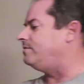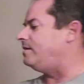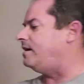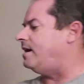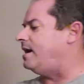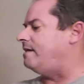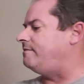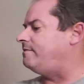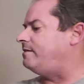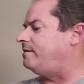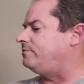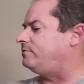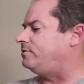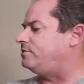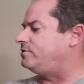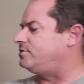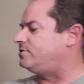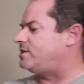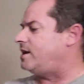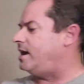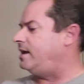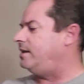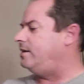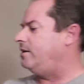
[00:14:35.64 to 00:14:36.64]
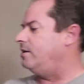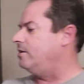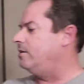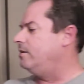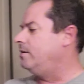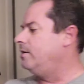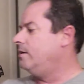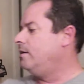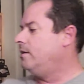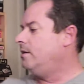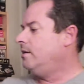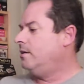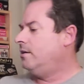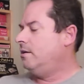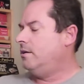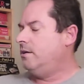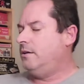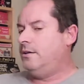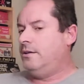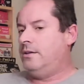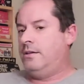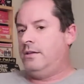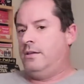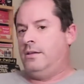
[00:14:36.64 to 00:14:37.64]
I have off to the side here.
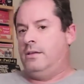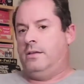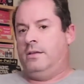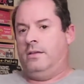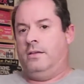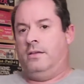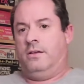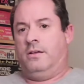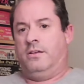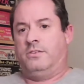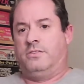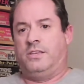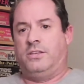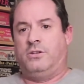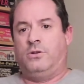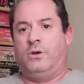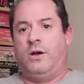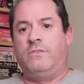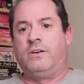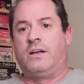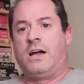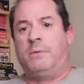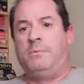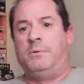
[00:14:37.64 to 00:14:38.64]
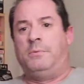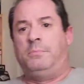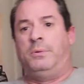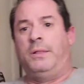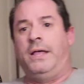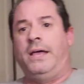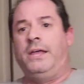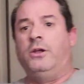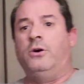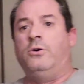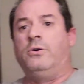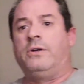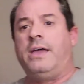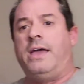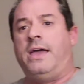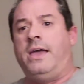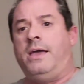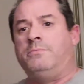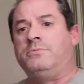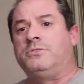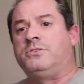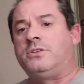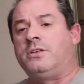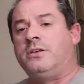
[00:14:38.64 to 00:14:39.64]
Because I do have a couple Play-Doh
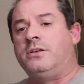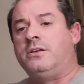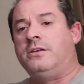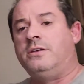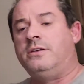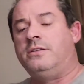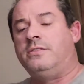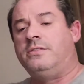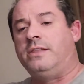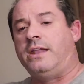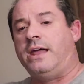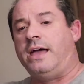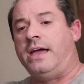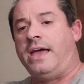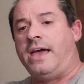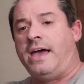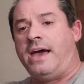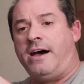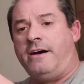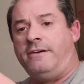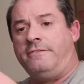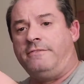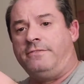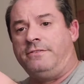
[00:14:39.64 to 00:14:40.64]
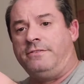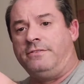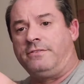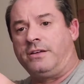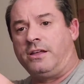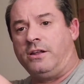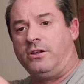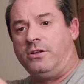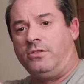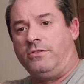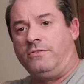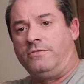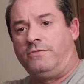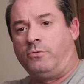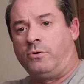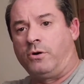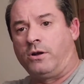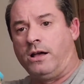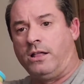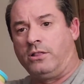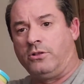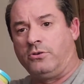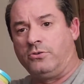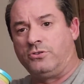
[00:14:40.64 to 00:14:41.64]
games that I have. Got all the 4
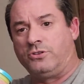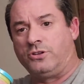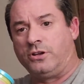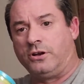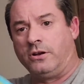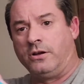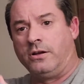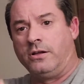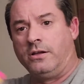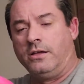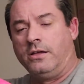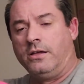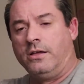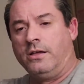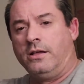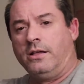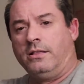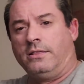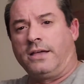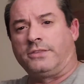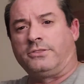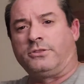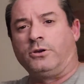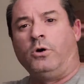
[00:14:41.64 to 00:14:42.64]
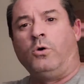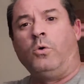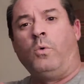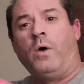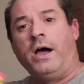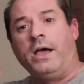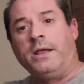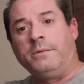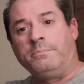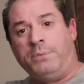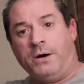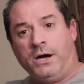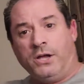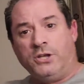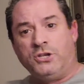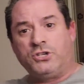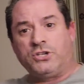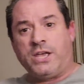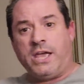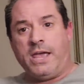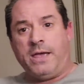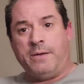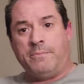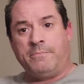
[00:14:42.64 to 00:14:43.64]
colors here. Like the Hawaiian Punch
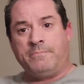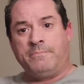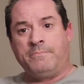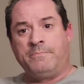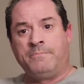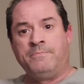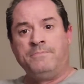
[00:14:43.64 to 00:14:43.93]
game.